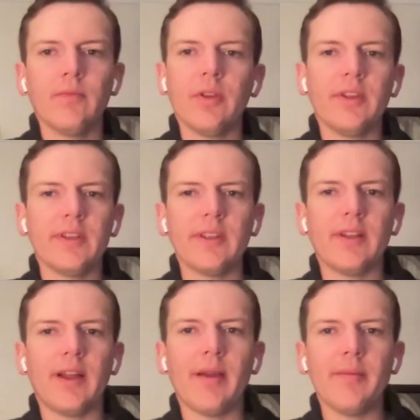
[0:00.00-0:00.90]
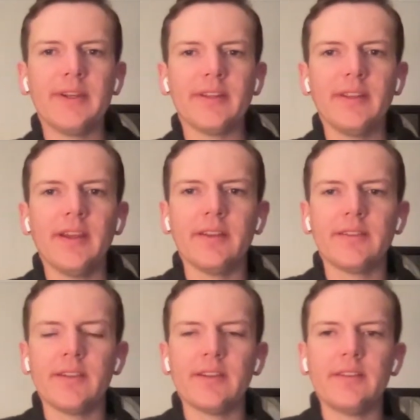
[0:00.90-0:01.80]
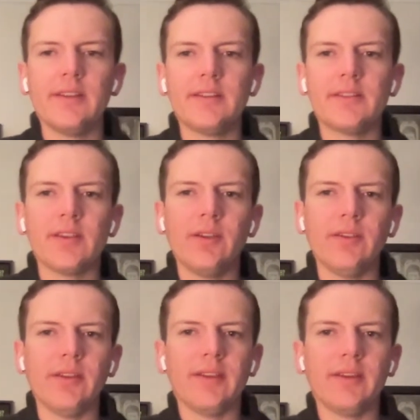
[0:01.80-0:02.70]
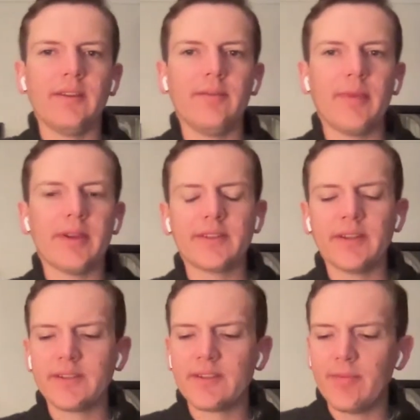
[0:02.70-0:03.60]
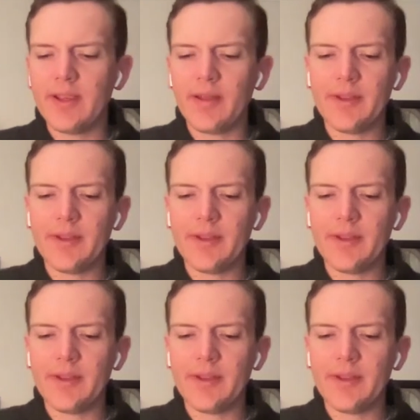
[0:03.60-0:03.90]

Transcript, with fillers: Well, it, I, I mean, it, yeah, it's it it certainly makes sense to me.